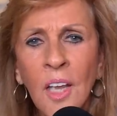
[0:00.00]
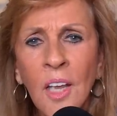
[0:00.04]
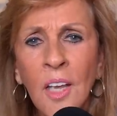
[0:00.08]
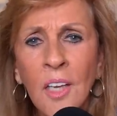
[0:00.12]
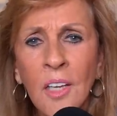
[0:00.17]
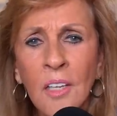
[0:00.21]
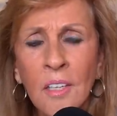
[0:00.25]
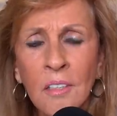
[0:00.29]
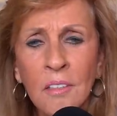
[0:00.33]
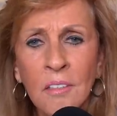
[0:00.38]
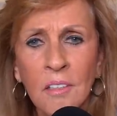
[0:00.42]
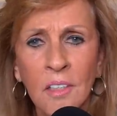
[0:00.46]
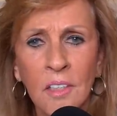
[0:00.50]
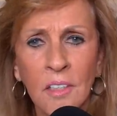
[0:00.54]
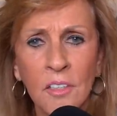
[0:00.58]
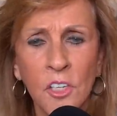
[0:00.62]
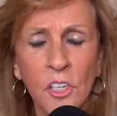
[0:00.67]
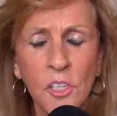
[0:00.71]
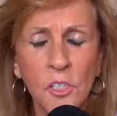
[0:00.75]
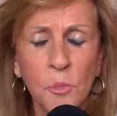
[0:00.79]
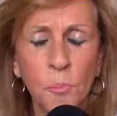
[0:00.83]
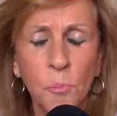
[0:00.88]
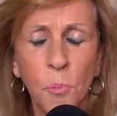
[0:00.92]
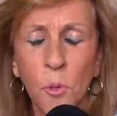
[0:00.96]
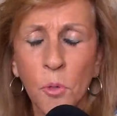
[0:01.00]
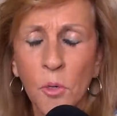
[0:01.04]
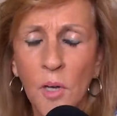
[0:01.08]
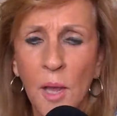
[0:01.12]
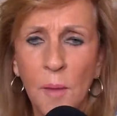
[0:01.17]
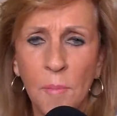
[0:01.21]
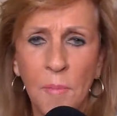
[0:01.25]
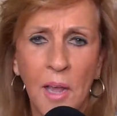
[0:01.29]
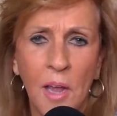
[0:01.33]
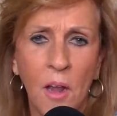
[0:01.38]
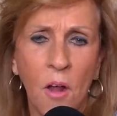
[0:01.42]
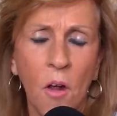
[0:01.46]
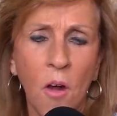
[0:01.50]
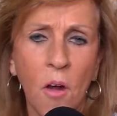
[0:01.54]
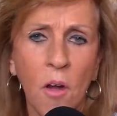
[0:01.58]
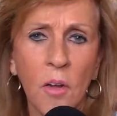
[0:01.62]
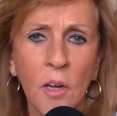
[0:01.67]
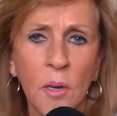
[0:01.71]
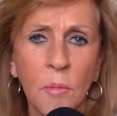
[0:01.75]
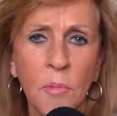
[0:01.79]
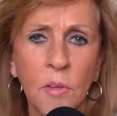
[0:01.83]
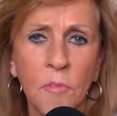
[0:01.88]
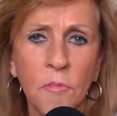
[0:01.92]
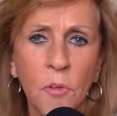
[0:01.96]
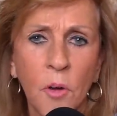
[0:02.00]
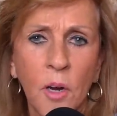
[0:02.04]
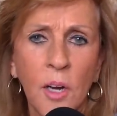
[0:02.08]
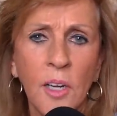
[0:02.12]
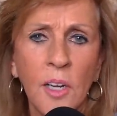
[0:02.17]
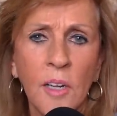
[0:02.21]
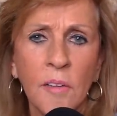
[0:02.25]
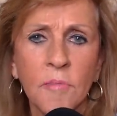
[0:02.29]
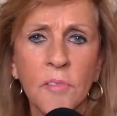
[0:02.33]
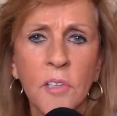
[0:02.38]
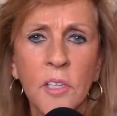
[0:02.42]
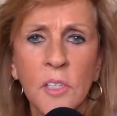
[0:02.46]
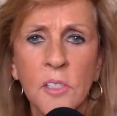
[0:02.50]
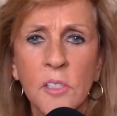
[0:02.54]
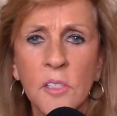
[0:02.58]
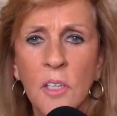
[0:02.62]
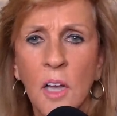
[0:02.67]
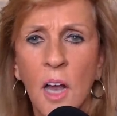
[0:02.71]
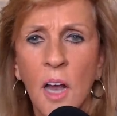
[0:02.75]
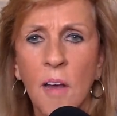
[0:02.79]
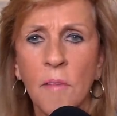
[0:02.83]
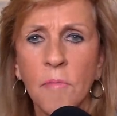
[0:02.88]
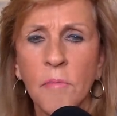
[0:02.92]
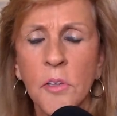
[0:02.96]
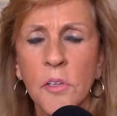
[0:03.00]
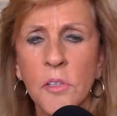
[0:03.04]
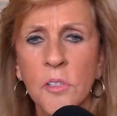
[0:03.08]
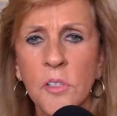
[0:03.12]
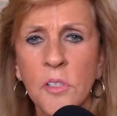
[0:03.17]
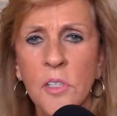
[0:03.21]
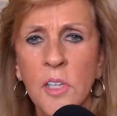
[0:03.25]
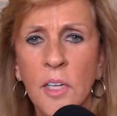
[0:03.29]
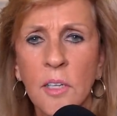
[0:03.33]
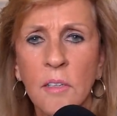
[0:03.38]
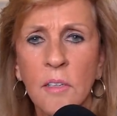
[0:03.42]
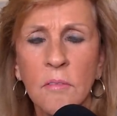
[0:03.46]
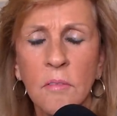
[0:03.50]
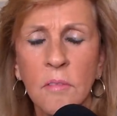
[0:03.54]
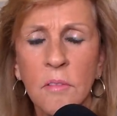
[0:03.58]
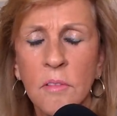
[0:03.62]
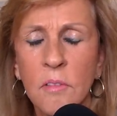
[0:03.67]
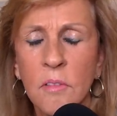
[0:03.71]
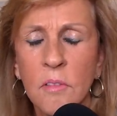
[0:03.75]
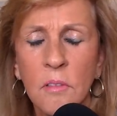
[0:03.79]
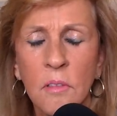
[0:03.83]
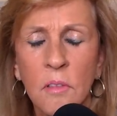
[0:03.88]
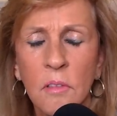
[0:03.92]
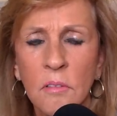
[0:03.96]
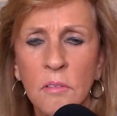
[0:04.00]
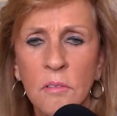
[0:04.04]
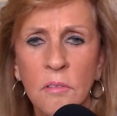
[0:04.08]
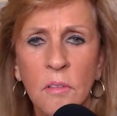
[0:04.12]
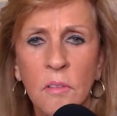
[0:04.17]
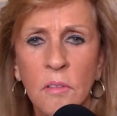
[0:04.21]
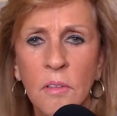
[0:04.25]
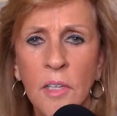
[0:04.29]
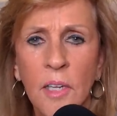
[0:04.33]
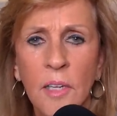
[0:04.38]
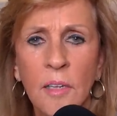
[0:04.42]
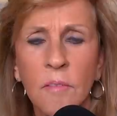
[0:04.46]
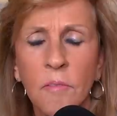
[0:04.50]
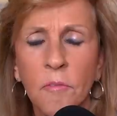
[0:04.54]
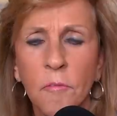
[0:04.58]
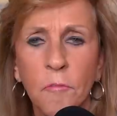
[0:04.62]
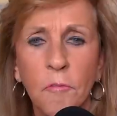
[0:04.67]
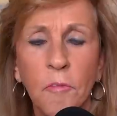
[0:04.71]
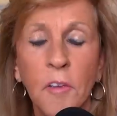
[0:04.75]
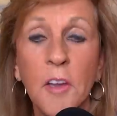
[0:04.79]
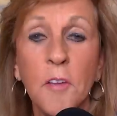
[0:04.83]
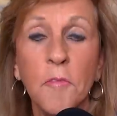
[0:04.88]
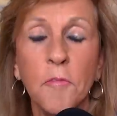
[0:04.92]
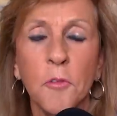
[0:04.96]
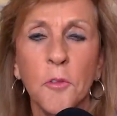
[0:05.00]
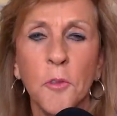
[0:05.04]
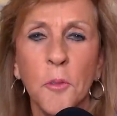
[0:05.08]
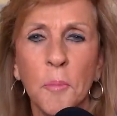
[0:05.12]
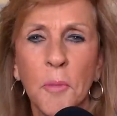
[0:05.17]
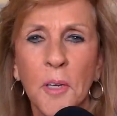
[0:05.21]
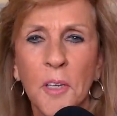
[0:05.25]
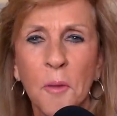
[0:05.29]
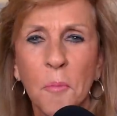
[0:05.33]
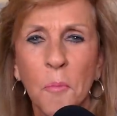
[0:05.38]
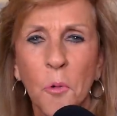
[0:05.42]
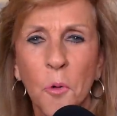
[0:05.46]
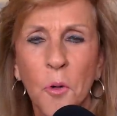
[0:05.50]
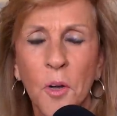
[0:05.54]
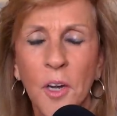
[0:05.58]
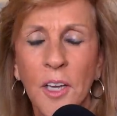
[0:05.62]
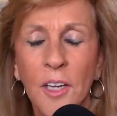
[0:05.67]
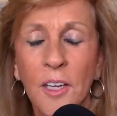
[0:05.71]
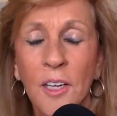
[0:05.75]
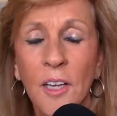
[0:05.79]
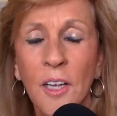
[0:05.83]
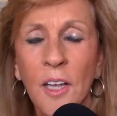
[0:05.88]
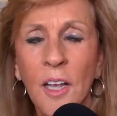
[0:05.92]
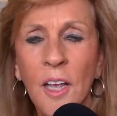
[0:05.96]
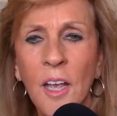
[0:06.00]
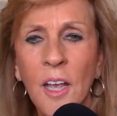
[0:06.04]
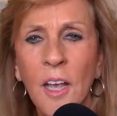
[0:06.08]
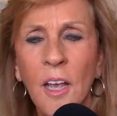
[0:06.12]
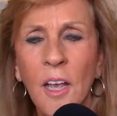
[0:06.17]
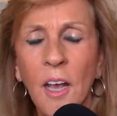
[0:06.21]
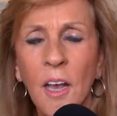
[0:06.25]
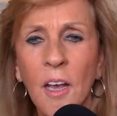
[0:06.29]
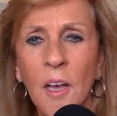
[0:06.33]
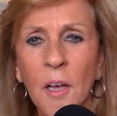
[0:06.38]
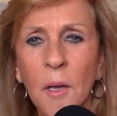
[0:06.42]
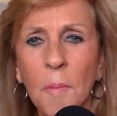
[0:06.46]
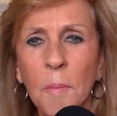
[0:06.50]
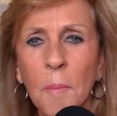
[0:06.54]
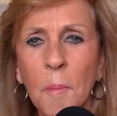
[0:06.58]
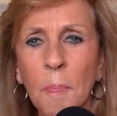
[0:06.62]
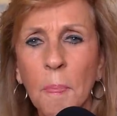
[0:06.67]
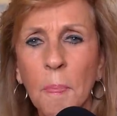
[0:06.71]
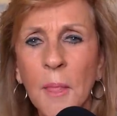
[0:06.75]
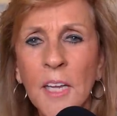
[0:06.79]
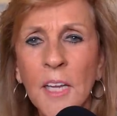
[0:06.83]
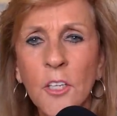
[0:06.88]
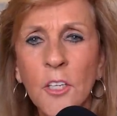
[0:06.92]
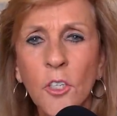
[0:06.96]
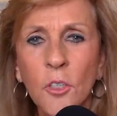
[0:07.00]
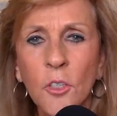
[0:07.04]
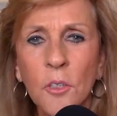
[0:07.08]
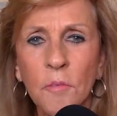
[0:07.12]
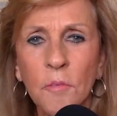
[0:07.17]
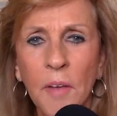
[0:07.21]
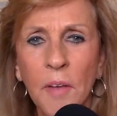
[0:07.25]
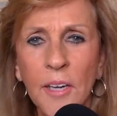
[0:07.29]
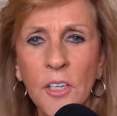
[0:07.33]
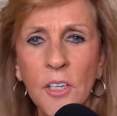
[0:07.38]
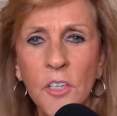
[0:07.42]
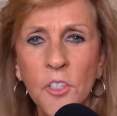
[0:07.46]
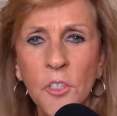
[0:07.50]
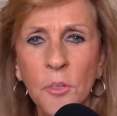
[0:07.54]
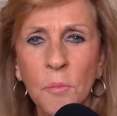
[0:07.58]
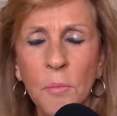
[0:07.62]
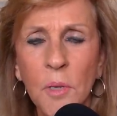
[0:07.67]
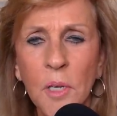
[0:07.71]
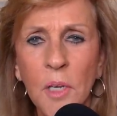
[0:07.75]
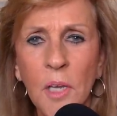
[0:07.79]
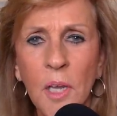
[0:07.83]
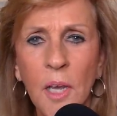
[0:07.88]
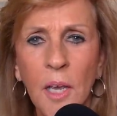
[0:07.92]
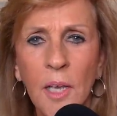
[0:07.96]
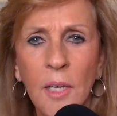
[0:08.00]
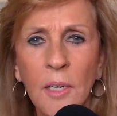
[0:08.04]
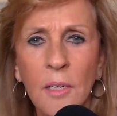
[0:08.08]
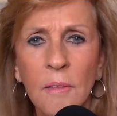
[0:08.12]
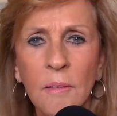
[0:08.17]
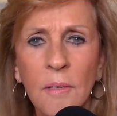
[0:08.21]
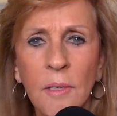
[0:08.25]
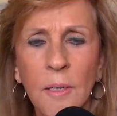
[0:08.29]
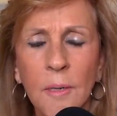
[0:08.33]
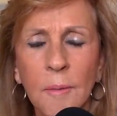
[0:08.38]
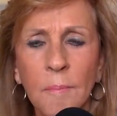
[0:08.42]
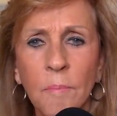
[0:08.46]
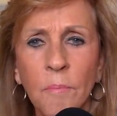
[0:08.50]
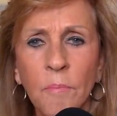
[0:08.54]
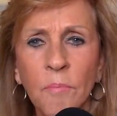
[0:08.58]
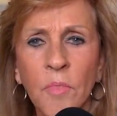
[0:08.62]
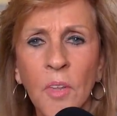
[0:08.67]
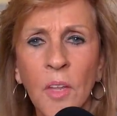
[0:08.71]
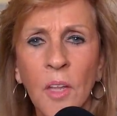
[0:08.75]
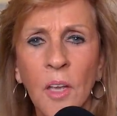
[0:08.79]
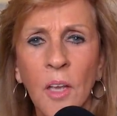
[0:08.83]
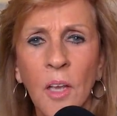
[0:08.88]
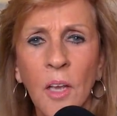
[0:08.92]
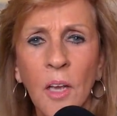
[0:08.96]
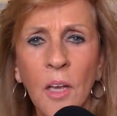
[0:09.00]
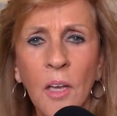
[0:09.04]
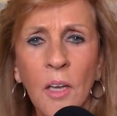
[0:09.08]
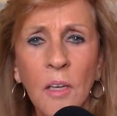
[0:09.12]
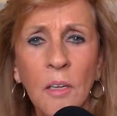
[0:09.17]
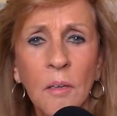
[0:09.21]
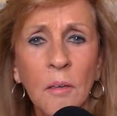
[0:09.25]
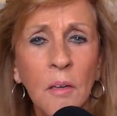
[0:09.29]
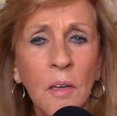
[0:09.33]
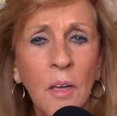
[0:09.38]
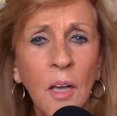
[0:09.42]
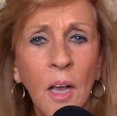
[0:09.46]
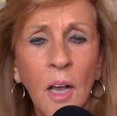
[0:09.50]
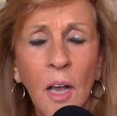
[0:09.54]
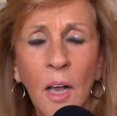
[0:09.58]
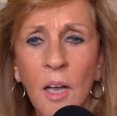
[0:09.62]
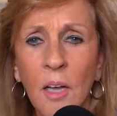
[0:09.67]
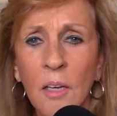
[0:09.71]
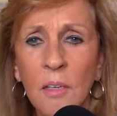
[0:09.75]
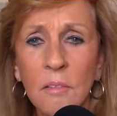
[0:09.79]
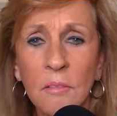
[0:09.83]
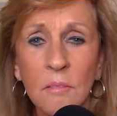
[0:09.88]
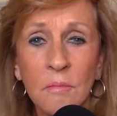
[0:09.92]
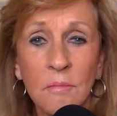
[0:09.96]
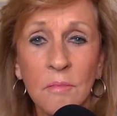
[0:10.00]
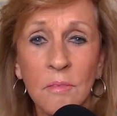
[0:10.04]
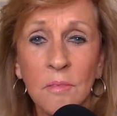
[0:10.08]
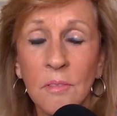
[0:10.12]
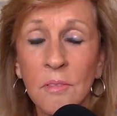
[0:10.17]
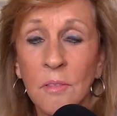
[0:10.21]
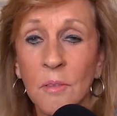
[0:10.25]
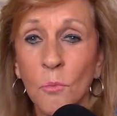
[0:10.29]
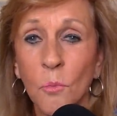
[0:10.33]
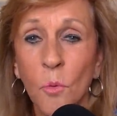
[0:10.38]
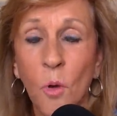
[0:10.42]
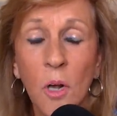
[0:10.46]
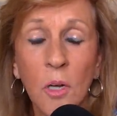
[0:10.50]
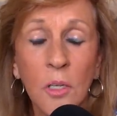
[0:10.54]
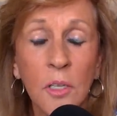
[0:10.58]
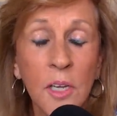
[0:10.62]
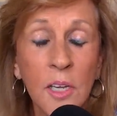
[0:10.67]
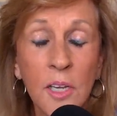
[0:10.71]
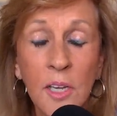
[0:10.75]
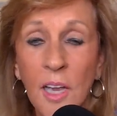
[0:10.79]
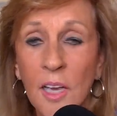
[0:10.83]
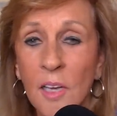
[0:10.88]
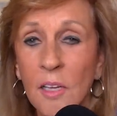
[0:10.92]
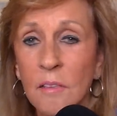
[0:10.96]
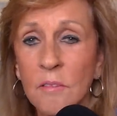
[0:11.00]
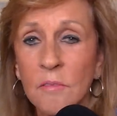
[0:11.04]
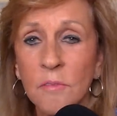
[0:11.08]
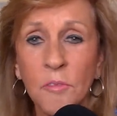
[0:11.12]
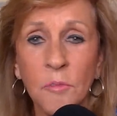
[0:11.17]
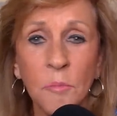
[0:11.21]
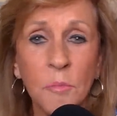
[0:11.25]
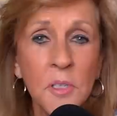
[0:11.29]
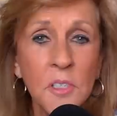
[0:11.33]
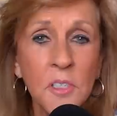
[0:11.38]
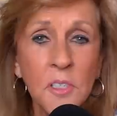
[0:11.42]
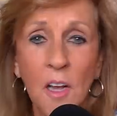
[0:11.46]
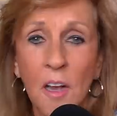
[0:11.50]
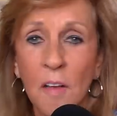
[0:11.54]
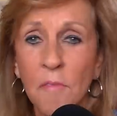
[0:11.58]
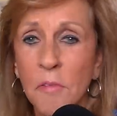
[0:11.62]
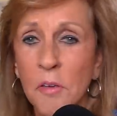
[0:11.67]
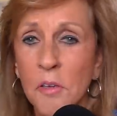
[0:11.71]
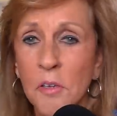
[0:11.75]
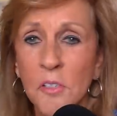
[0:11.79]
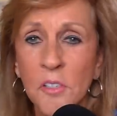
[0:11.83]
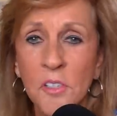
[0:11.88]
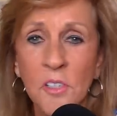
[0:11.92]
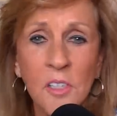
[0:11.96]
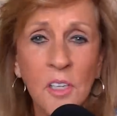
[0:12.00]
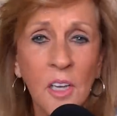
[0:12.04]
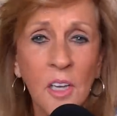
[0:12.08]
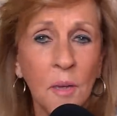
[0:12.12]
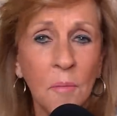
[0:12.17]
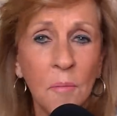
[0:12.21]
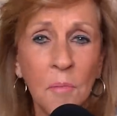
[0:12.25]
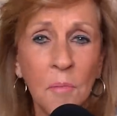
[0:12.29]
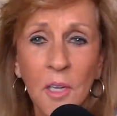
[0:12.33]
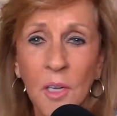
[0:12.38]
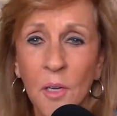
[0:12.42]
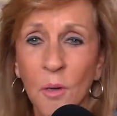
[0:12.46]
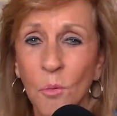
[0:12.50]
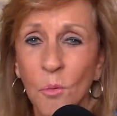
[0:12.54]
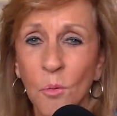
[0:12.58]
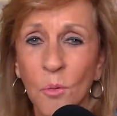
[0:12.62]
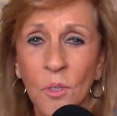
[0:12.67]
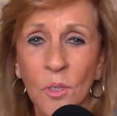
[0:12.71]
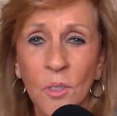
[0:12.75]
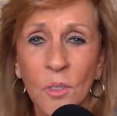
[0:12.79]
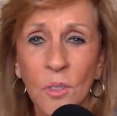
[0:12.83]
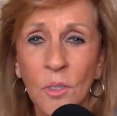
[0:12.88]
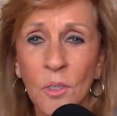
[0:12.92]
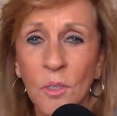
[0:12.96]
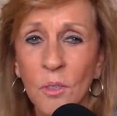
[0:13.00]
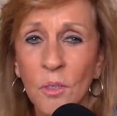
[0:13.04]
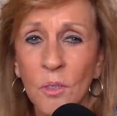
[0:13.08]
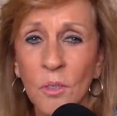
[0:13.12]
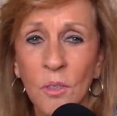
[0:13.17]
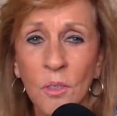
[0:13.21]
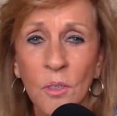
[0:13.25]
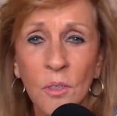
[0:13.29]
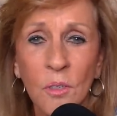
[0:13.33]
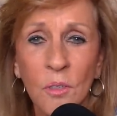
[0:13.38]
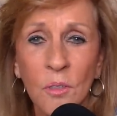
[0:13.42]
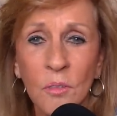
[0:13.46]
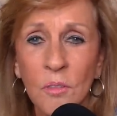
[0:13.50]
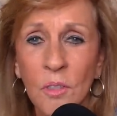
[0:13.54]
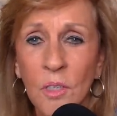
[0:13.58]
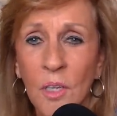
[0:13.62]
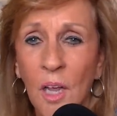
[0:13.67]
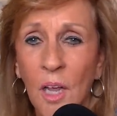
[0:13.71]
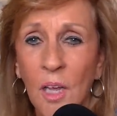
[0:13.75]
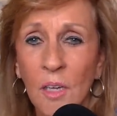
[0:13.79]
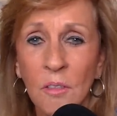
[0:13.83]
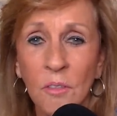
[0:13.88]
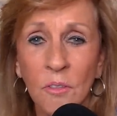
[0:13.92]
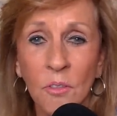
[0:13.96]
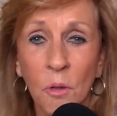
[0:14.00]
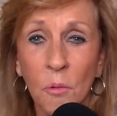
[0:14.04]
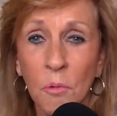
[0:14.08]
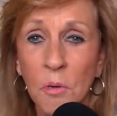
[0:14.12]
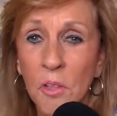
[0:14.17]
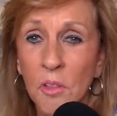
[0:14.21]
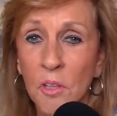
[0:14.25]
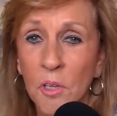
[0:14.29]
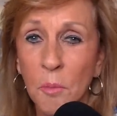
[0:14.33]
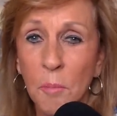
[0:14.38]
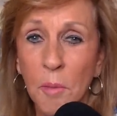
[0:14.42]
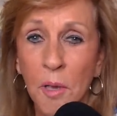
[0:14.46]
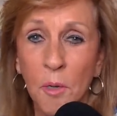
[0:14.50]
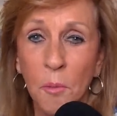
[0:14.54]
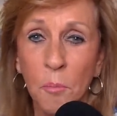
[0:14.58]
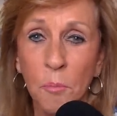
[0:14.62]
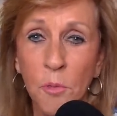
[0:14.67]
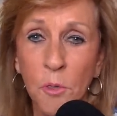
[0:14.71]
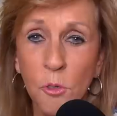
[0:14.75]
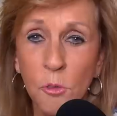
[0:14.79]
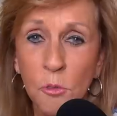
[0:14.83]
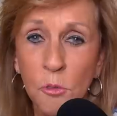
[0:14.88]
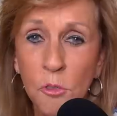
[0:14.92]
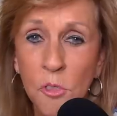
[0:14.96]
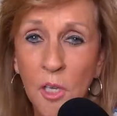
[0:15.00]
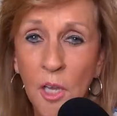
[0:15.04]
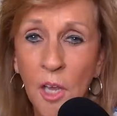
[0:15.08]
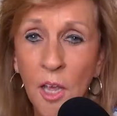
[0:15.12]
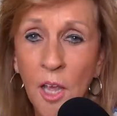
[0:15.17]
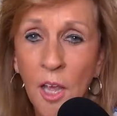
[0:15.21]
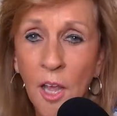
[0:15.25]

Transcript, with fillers: And I just poured out my heart. And before I left his office, that that fateful Monday morning, um, he took advantage of me. And um, uh, walking out from his office, I'm like, uh, I don't know anything about abuse. mm